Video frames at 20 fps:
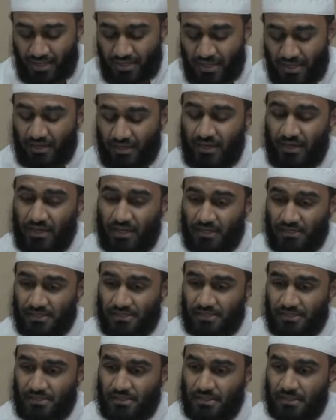then
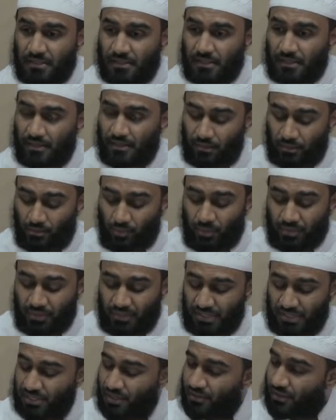
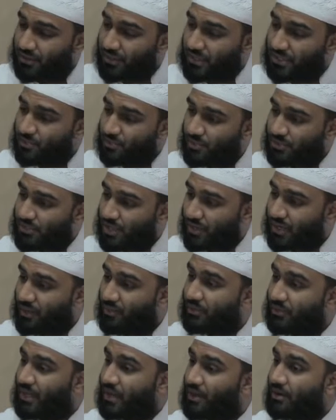these are the things we're talking
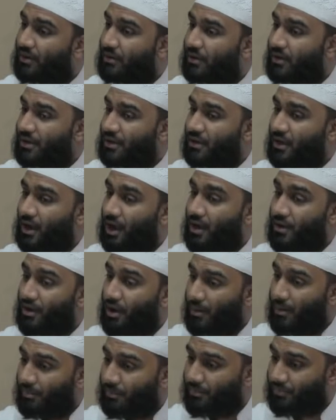about that are
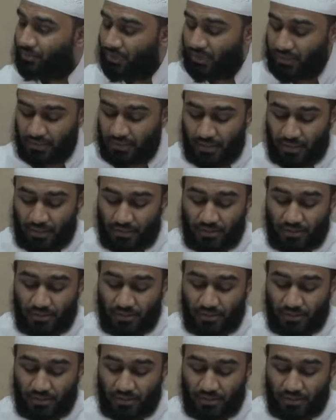haram, right?